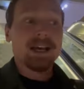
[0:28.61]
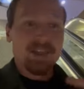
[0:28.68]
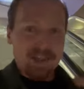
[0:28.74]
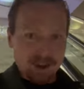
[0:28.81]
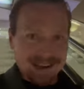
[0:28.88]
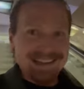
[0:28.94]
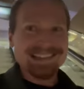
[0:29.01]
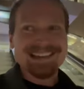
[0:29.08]

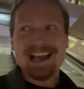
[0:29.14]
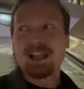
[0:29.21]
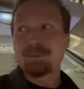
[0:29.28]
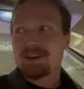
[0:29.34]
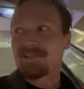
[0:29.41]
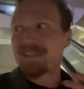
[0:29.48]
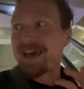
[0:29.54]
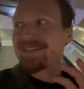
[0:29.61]
There is an
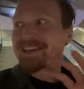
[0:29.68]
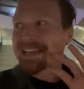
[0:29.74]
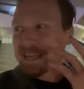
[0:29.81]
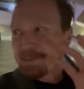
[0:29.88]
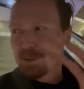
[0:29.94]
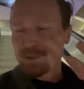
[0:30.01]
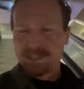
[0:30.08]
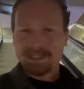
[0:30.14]
element of that that
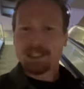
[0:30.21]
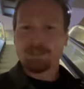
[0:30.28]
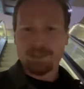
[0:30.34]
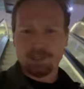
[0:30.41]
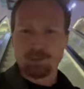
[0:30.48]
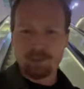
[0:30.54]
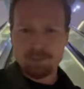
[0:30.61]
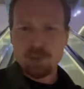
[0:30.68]
keeps me a little
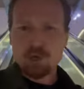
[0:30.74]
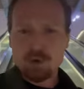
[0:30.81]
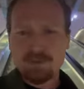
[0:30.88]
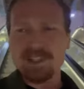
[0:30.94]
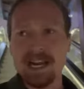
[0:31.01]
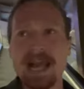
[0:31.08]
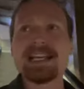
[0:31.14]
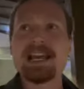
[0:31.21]
bit
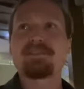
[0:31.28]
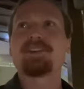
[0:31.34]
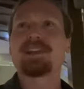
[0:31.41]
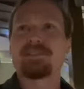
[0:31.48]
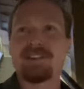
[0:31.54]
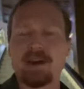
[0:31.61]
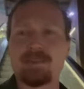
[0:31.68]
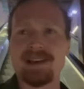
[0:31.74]
removed, and I definitely
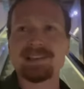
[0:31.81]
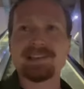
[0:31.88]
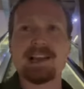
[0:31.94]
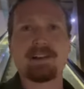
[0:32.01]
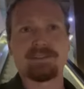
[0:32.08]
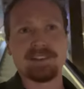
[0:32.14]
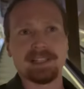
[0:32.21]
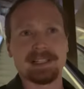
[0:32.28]
found
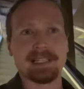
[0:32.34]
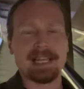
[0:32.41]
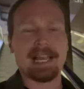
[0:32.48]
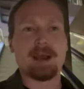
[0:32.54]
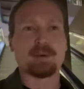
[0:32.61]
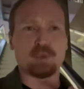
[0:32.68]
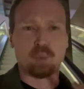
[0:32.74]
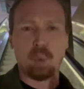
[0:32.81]
myself feeling like
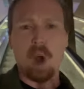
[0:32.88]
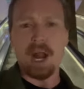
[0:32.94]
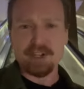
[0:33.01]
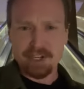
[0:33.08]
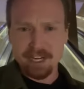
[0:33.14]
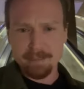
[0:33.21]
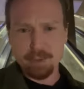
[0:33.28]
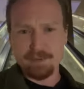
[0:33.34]
I was
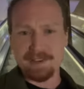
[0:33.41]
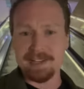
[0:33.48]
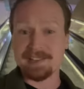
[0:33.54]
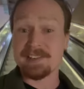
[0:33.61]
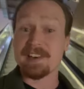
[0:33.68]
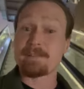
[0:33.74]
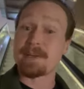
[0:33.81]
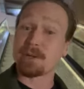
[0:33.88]
watching a movie
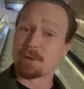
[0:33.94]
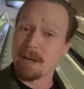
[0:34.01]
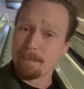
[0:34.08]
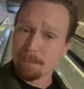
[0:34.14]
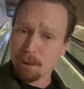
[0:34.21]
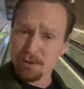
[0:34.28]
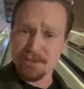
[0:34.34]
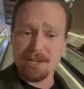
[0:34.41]
instead of being
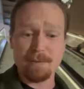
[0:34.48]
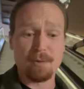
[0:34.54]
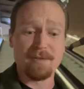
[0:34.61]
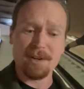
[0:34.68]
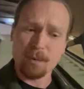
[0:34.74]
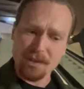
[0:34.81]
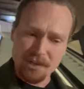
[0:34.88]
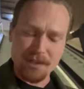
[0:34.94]
immersed in a
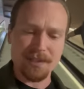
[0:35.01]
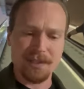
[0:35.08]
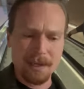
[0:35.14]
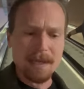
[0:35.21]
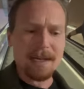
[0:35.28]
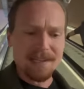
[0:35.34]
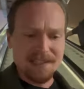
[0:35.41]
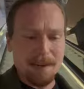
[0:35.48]
movie, which is
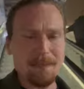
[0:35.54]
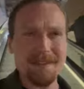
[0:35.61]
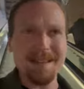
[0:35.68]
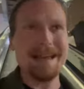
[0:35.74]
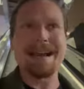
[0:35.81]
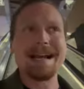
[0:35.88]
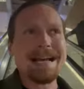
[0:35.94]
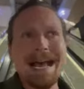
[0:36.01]
something
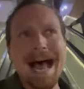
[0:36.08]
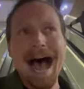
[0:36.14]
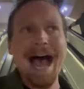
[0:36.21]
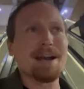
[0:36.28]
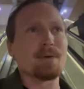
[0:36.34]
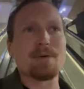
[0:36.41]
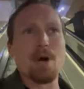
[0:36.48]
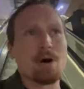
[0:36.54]
that I
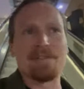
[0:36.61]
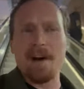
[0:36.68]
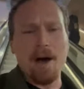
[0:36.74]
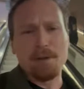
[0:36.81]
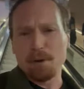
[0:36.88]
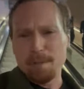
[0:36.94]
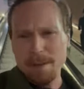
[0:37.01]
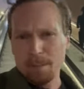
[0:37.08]
don't know if
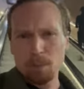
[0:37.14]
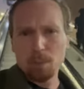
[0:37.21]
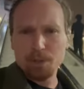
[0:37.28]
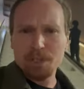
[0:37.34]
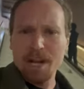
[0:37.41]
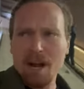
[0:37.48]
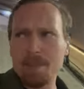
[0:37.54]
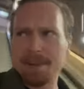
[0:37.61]
other people will
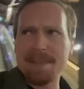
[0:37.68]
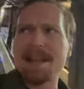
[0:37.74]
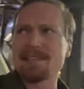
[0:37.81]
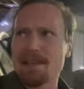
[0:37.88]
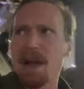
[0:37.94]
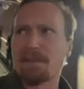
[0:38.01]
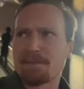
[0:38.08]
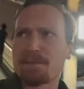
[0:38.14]
share, but that's
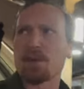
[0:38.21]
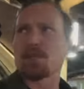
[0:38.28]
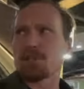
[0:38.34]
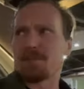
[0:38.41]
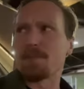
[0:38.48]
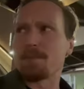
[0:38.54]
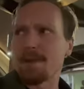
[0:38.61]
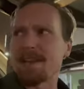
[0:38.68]
a first
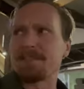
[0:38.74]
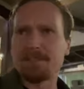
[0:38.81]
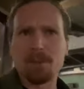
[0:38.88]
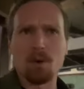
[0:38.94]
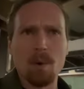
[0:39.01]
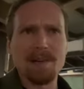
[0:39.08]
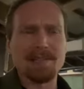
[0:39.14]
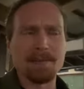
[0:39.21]
for me for
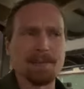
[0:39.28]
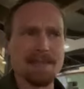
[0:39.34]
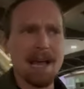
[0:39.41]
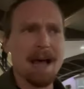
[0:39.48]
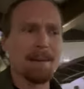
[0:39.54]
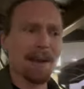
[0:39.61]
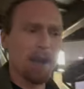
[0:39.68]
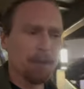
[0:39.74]
quite some
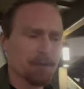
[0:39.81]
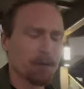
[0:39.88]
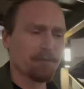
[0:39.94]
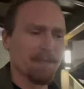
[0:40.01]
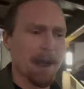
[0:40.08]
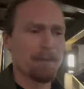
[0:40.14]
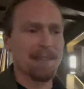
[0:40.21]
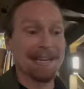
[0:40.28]
time. I also
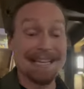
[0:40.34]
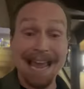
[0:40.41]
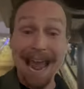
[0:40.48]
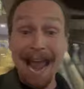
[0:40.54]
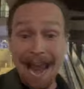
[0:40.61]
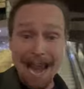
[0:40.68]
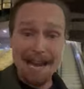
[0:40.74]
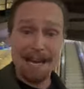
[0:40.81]
found that
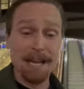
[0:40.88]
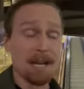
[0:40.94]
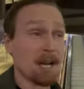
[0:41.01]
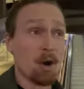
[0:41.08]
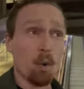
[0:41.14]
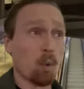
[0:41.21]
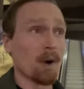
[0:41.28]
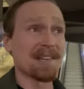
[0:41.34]
Kang
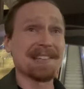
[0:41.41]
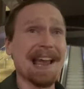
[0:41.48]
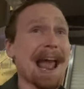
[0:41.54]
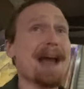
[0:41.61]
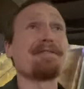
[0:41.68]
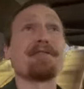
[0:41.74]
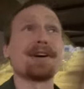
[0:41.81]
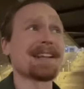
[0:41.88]
was
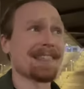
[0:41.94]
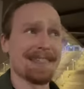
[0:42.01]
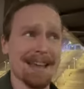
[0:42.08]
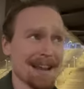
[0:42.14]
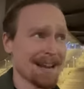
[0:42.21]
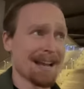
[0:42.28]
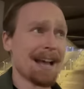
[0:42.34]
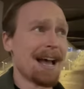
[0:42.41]

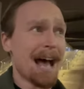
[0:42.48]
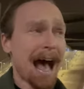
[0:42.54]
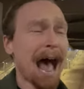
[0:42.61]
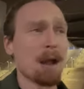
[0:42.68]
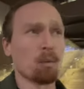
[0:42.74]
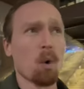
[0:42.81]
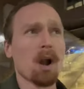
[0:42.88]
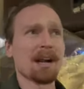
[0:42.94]
everything I
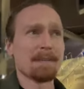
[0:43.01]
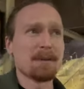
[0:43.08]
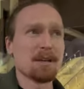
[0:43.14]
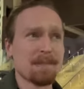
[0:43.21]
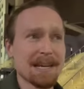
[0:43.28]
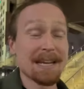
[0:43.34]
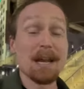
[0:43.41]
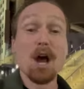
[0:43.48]
wanted him to
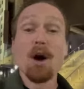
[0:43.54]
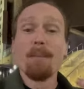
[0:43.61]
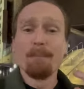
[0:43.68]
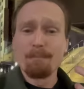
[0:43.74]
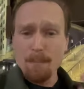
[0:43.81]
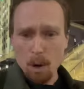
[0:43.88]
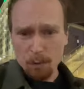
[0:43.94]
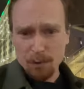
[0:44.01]
be
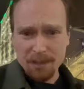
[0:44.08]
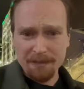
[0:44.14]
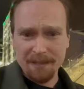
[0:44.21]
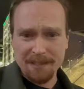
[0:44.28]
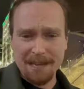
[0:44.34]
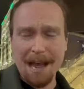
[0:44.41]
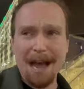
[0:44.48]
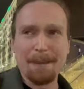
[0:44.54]
most of the
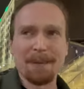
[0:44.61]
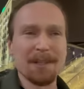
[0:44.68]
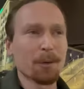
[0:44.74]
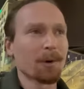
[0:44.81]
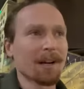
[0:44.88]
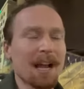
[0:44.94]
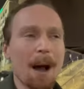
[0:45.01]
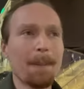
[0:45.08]
time. But there
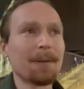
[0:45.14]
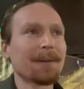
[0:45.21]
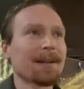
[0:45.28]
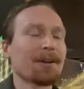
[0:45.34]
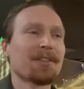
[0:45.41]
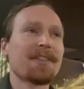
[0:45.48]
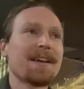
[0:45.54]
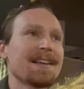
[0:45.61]
were a couple
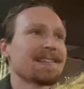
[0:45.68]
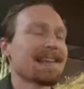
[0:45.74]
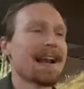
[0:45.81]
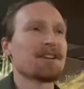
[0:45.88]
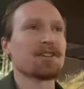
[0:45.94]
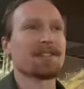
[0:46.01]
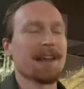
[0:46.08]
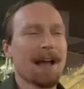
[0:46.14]
little things that
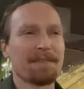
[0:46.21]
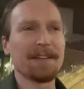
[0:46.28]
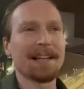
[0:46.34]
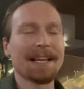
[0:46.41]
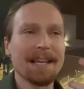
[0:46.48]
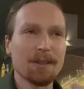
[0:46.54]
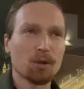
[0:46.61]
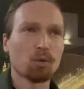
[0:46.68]
I feel
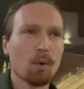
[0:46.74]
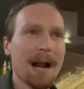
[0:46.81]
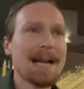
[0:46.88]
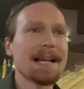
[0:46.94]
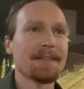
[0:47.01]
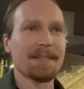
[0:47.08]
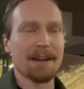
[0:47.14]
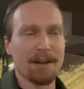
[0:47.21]
like in the
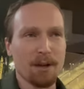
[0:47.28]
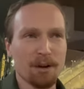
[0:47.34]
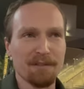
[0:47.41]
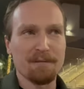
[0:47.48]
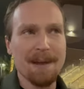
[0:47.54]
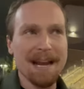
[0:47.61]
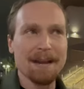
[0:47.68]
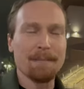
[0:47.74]
writing they could have
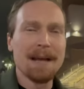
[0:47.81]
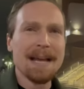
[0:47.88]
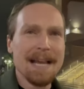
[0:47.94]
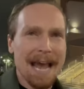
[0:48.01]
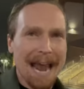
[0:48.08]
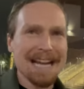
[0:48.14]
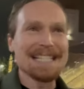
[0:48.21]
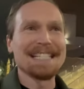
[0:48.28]
made him
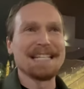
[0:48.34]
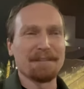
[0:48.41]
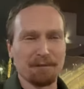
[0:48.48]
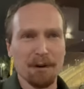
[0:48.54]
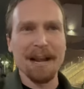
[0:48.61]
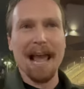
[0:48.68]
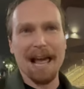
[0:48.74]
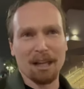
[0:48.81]
a
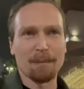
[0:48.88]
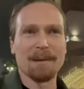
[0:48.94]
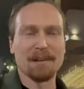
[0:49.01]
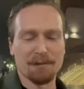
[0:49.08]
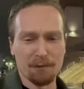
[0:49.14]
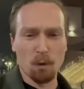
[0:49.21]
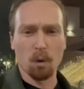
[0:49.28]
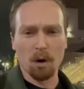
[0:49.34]
different element
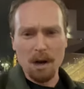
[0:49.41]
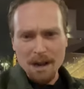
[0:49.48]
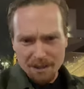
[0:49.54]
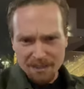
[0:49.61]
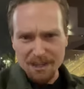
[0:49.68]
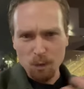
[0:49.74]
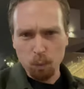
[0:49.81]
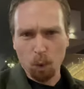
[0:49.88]
for
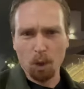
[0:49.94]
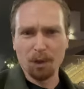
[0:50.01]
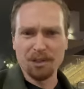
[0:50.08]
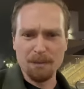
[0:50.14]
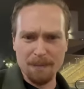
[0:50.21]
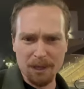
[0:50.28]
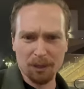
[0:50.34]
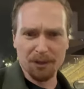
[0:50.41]
the world
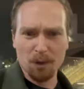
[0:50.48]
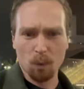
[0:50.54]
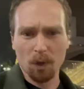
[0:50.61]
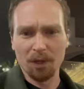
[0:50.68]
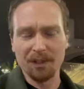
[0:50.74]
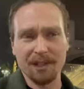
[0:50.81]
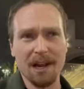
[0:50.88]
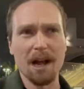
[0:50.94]
to build and the
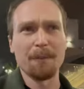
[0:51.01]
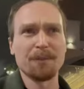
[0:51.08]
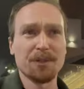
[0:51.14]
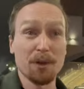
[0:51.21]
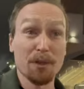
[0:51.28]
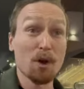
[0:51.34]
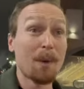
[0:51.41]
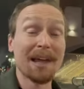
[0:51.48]
world to come.
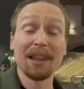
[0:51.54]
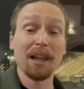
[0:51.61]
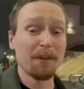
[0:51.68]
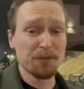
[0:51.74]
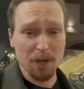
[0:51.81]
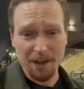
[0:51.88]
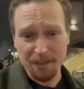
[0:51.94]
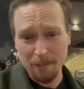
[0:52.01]
So though I love
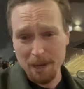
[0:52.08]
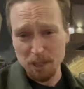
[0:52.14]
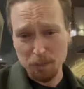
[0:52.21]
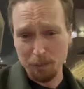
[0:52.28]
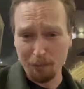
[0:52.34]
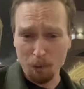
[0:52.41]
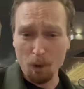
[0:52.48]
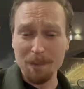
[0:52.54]
Jonathan Majors'
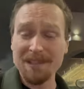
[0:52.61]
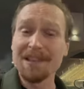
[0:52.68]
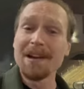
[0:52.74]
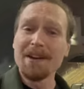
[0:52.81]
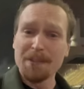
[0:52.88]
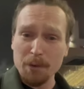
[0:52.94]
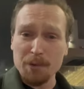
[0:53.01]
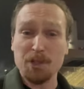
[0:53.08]
performance,
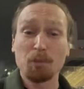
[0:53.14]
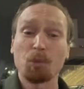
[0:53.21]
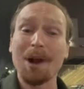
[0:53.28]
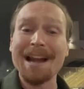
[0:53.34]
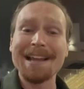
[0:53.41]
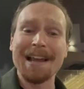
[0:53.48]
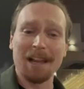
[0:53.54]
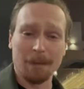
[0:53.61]
there was some
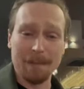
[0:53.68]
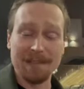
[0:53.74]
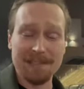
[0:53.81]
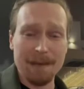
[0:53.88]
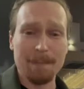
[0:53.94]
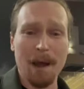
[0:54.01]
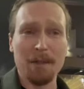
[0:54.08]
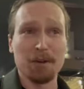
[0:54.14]
writing elements
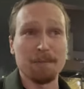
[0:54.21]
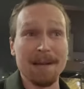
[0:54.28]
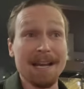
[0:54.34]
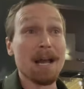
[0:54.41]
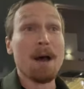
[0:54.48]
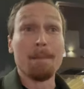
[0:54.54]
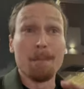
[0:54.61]
that bothered me.